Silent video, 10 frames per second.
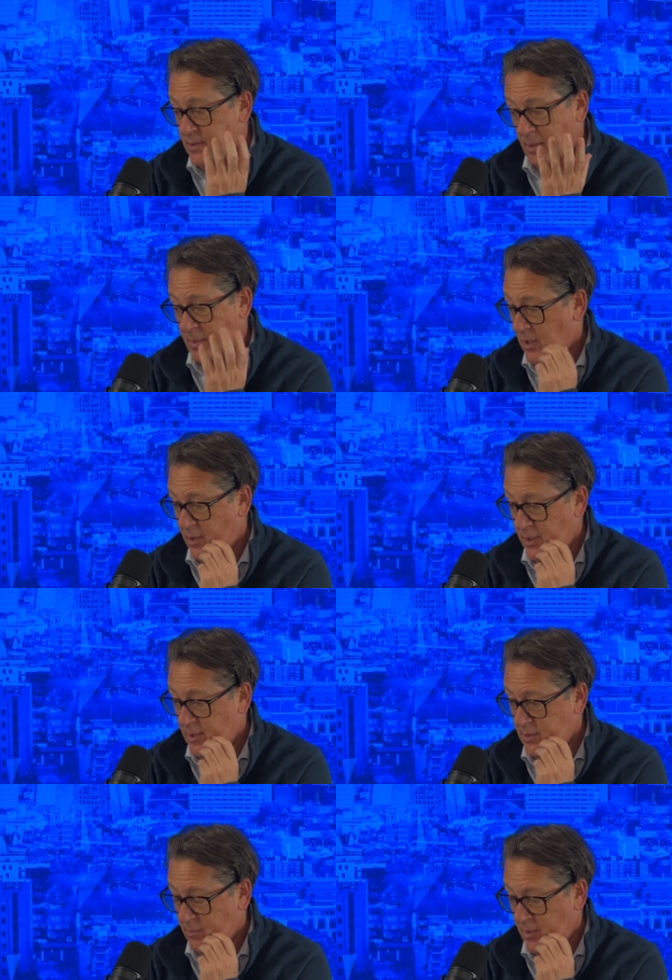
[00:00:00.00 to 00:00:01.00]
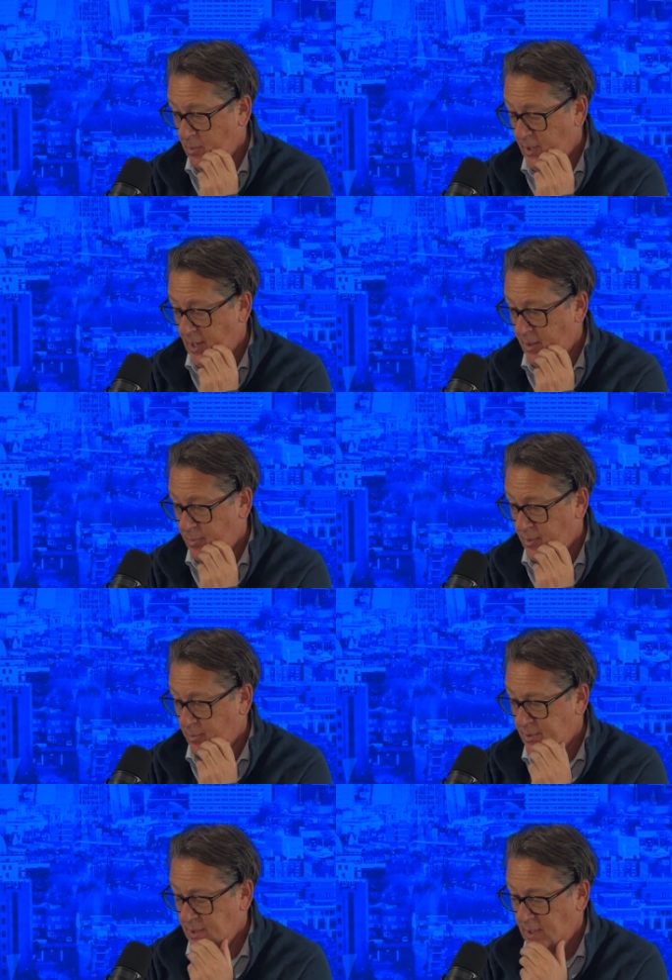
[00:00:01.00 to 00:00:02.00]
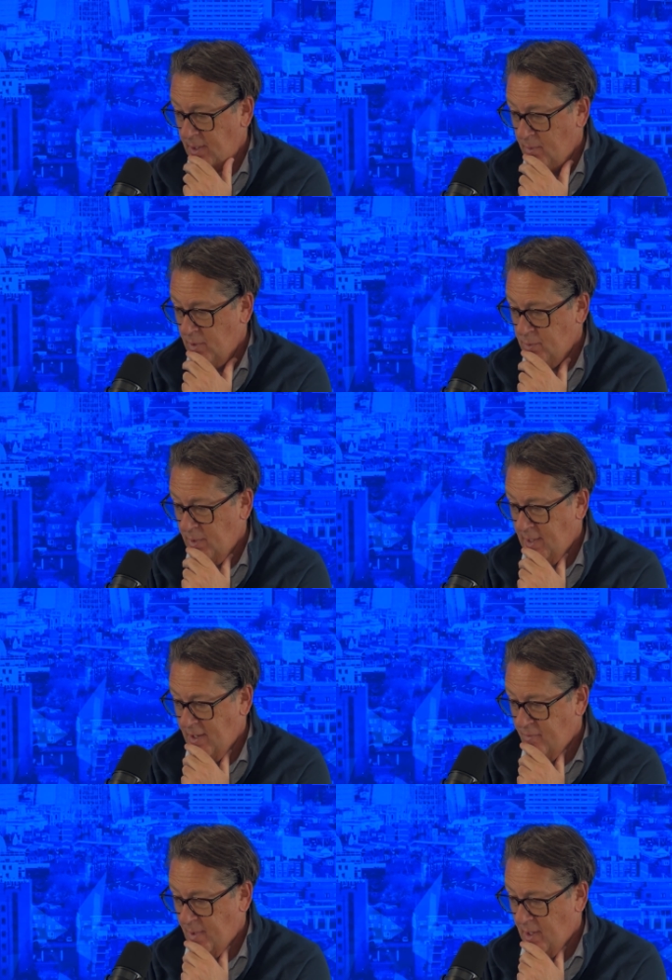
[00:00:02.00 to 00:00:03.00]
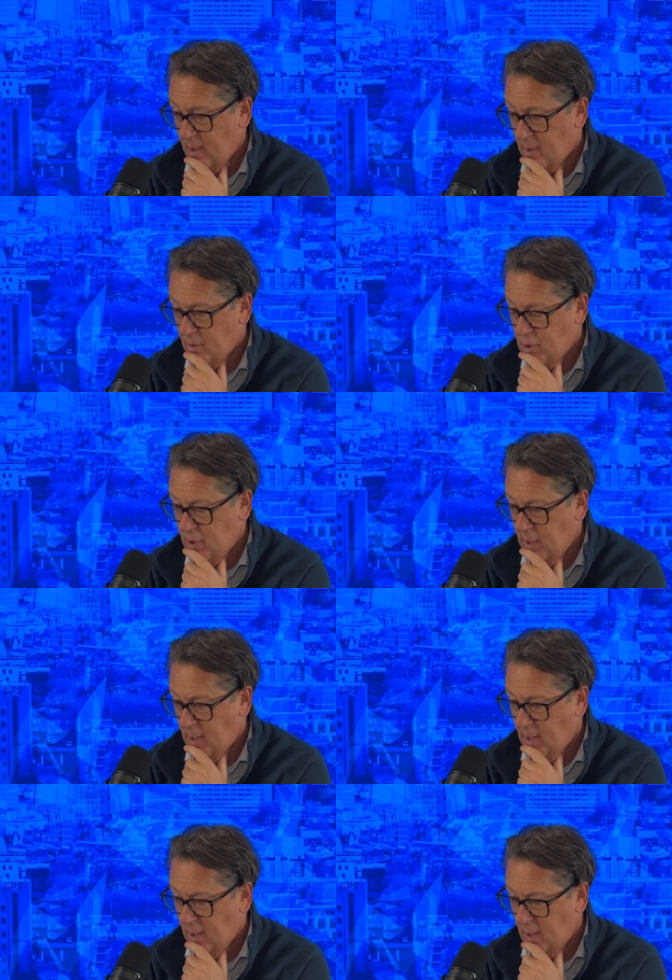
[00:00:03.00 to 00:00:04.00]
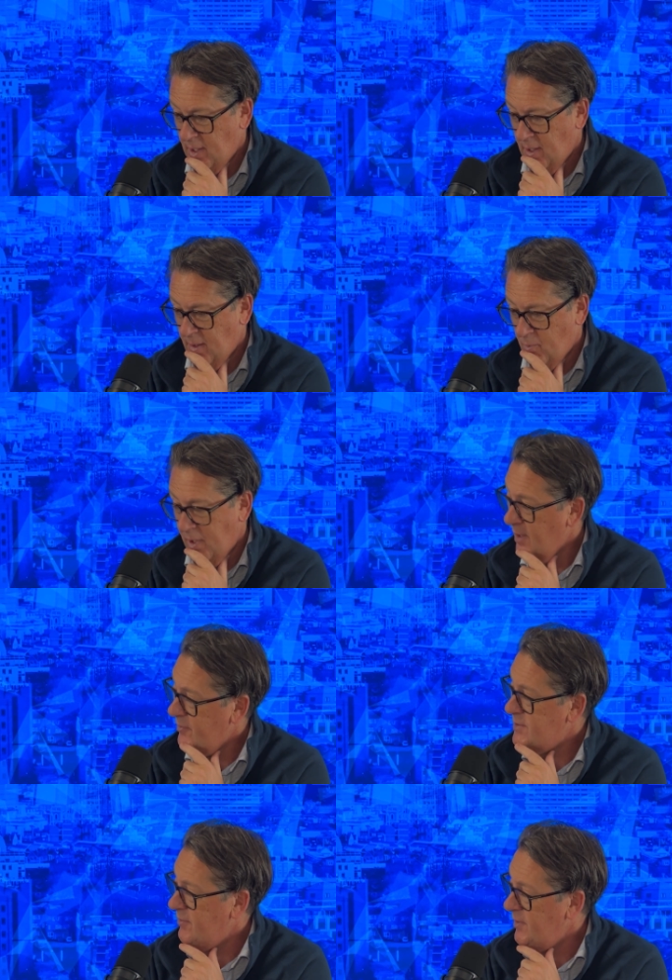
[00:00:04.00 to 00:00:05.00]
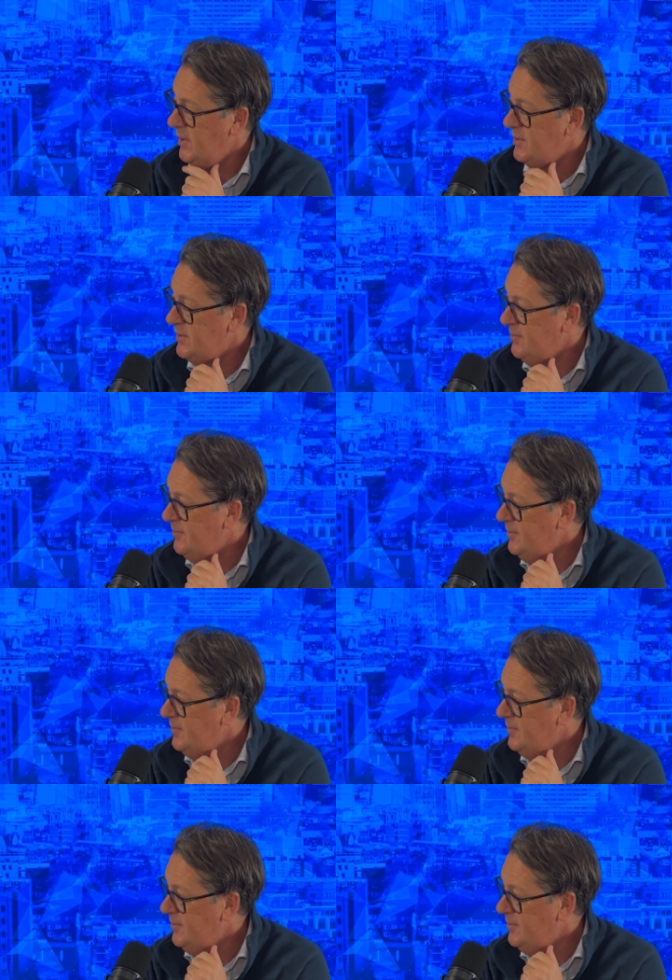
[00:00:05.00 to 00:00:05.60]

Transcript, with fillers: some guardians, we, we had a property which we gave back last year. Uh, we had it for seven years.